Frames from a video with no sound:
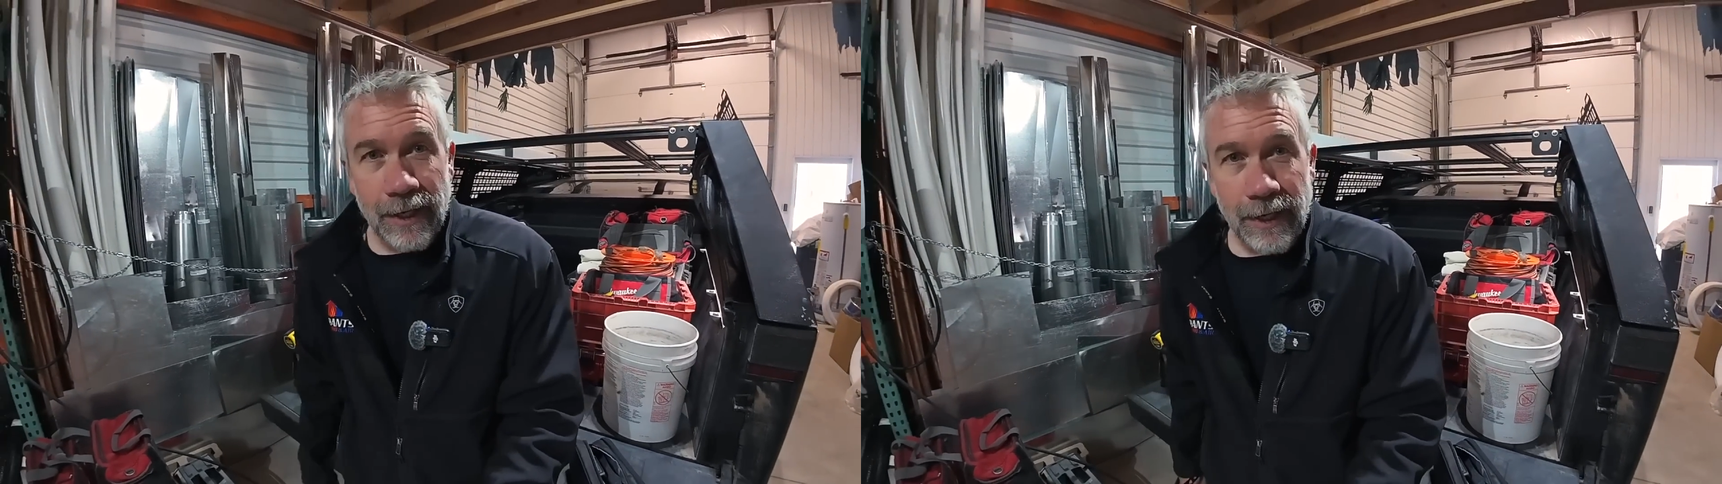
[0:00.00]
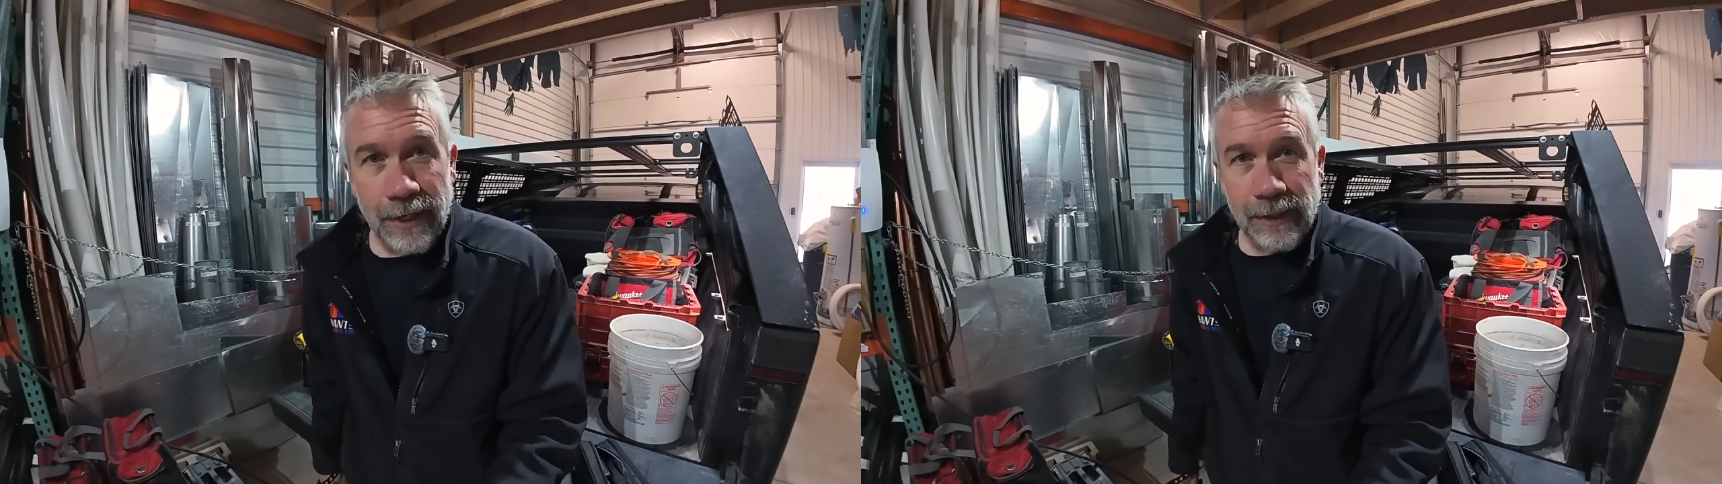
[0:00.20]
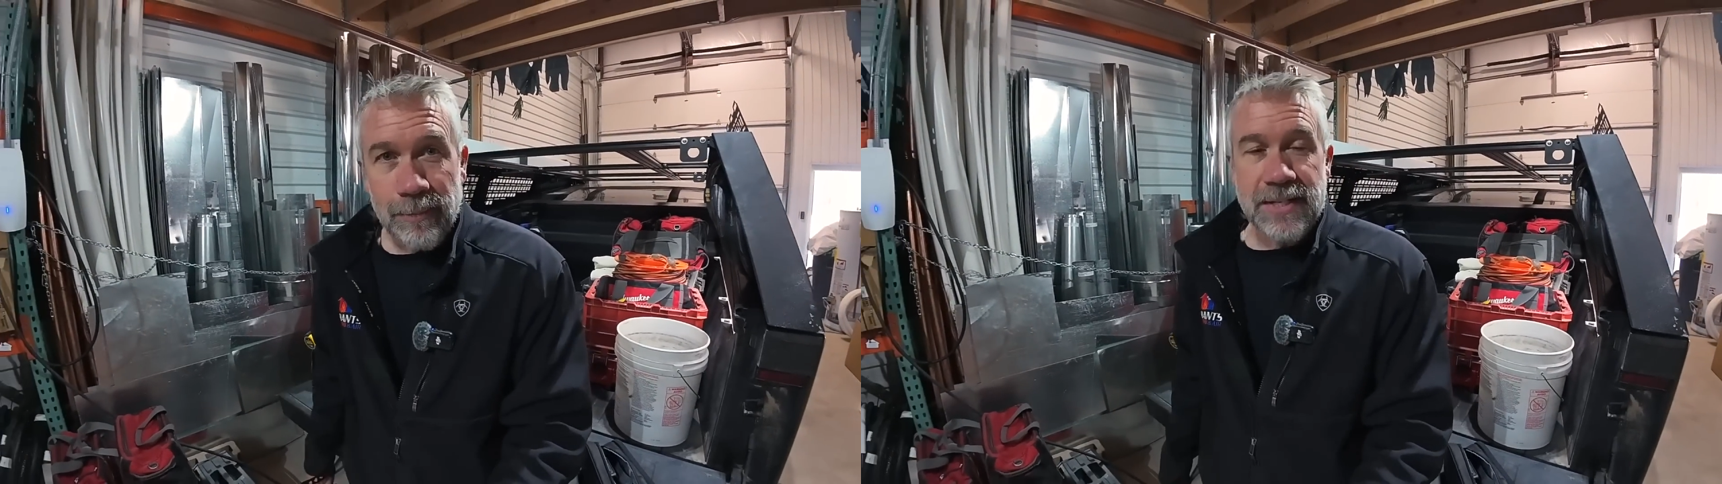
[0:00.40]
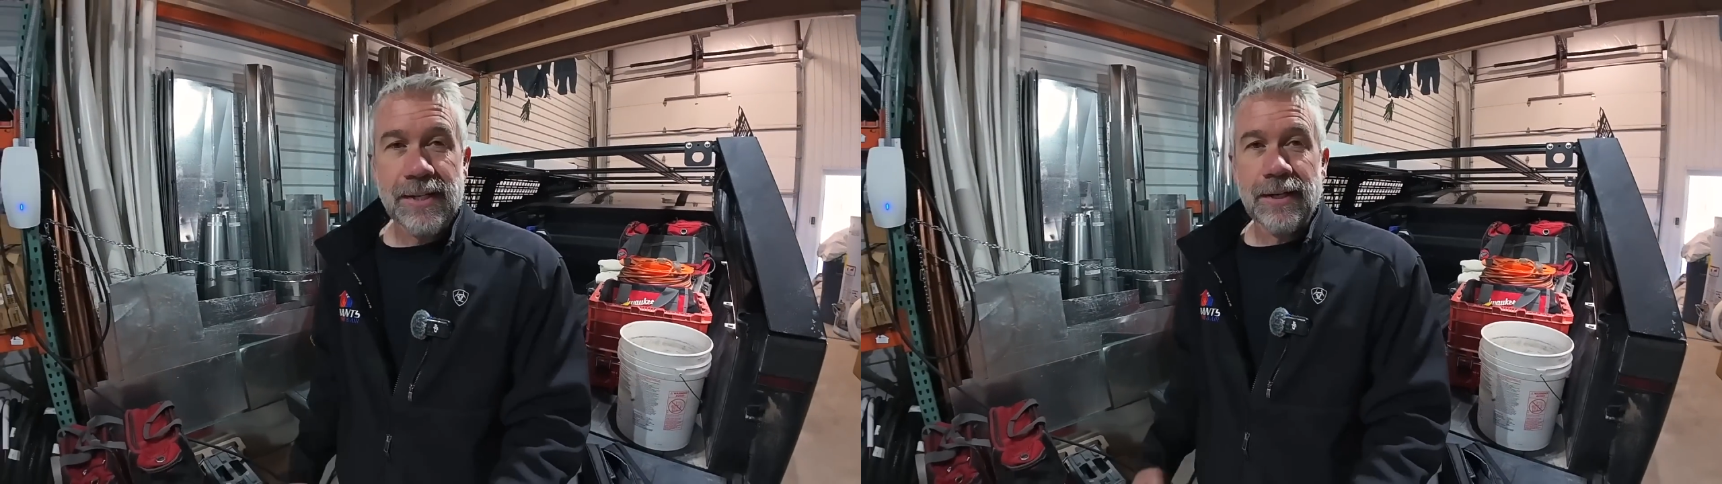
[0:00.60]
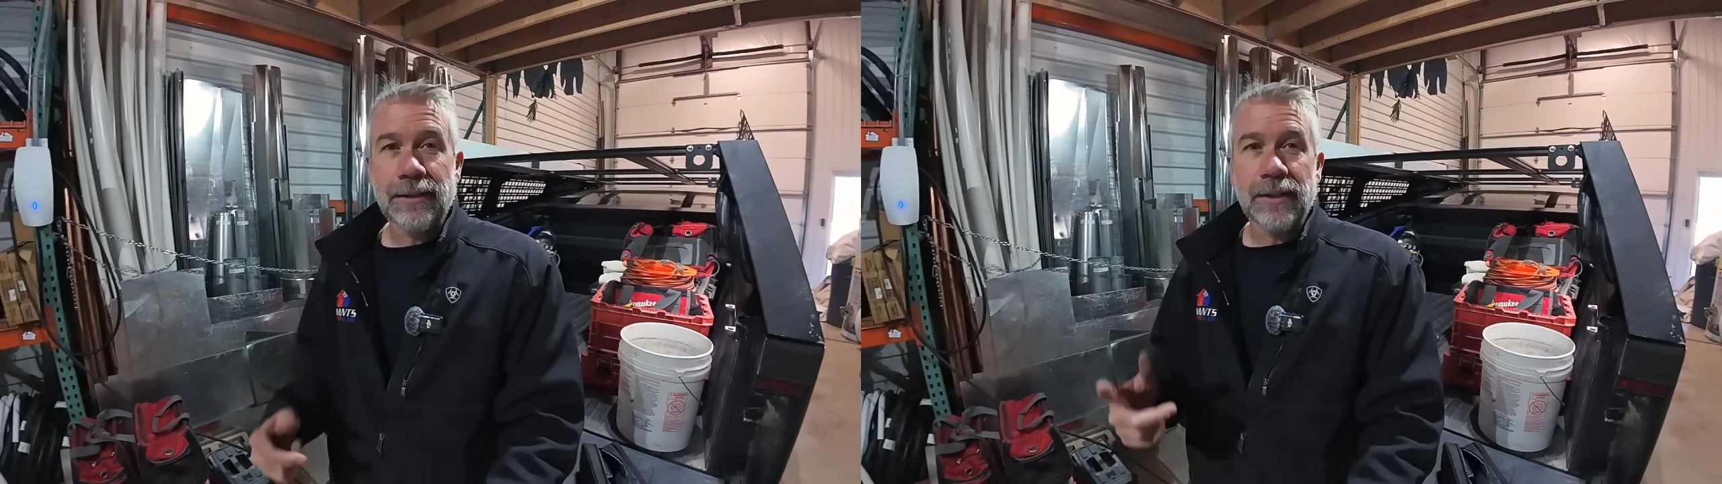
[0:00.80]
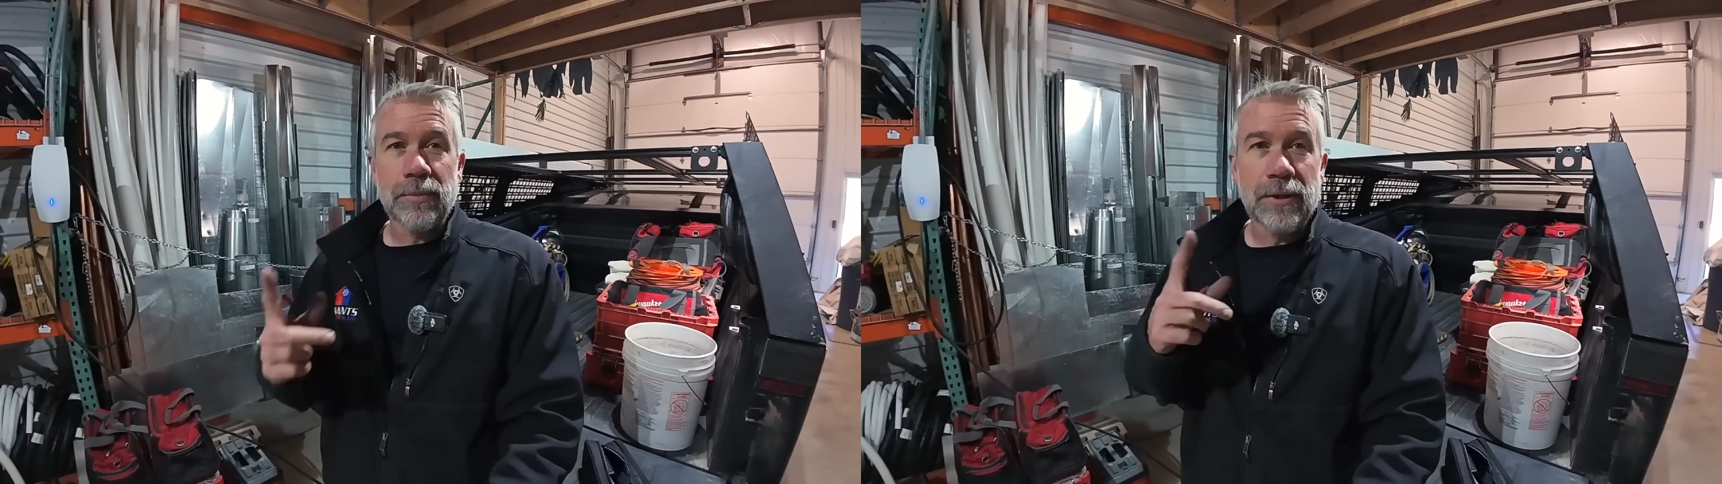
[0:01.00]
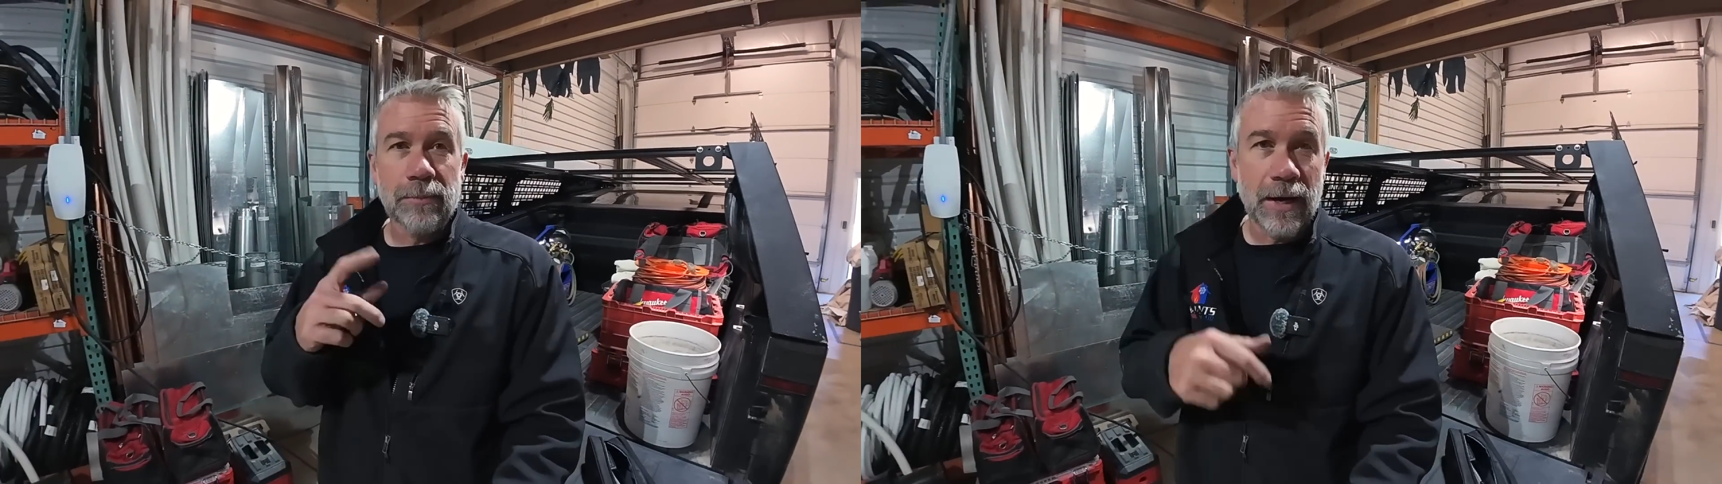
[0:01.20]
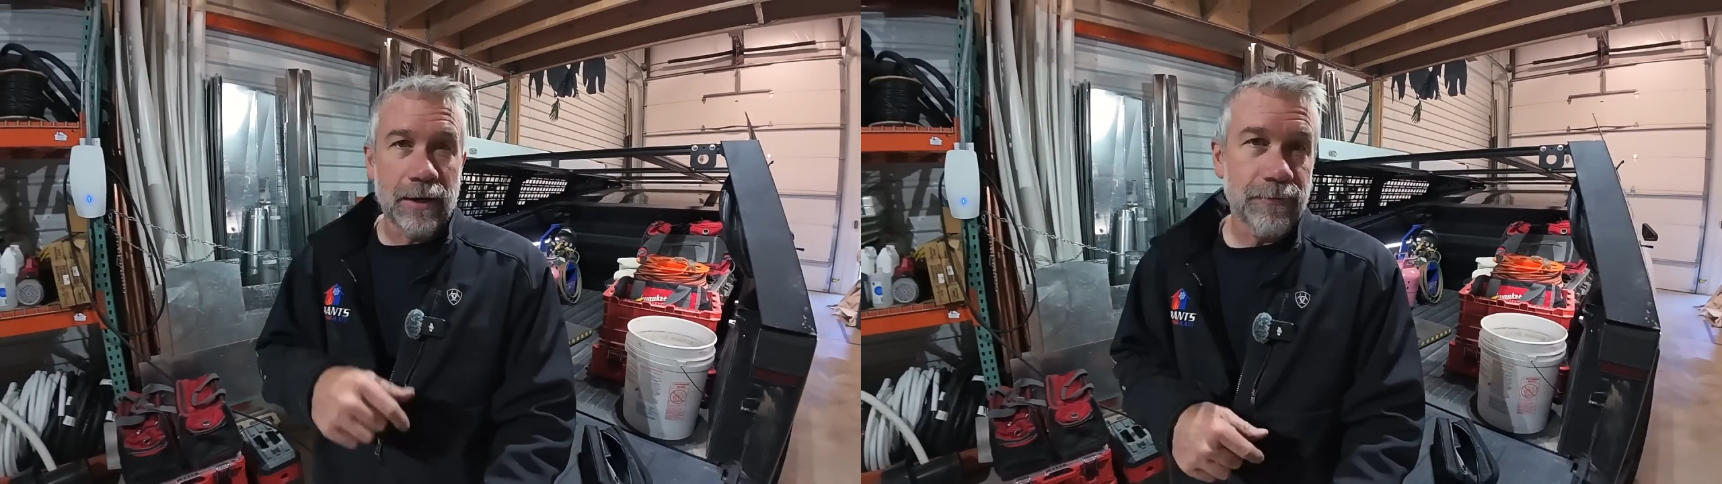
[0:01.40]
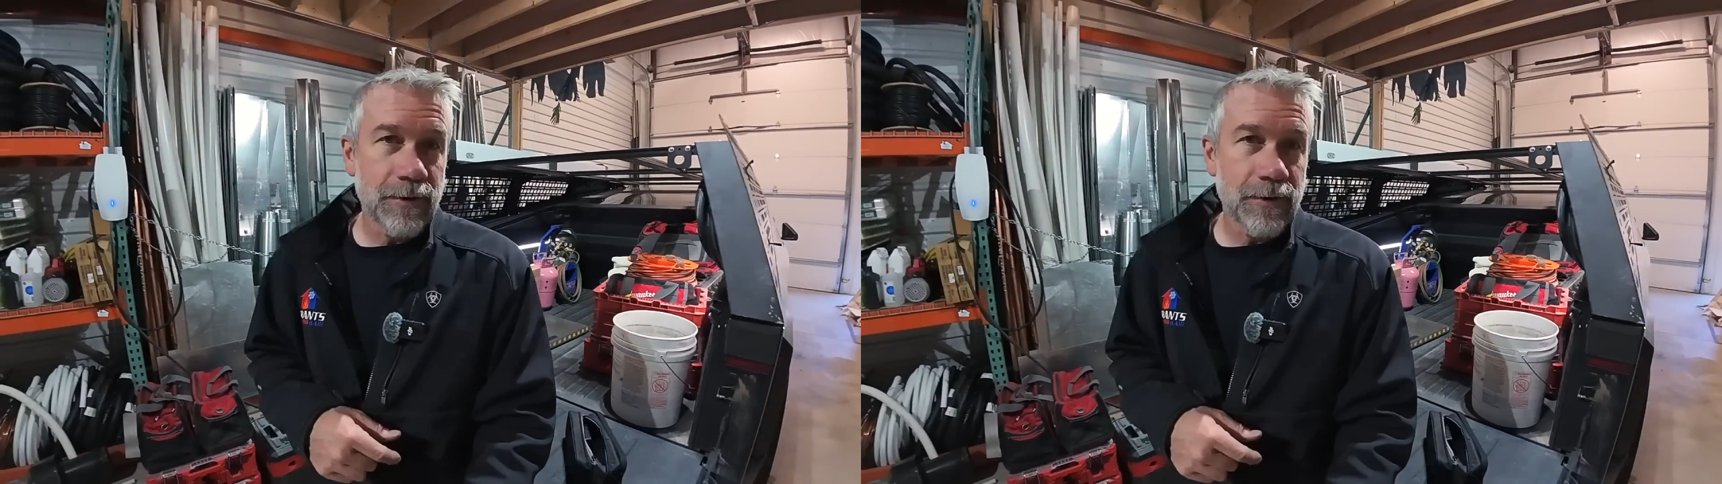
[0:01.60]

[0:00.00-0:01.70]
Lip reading: And let me tell you a little bit about it.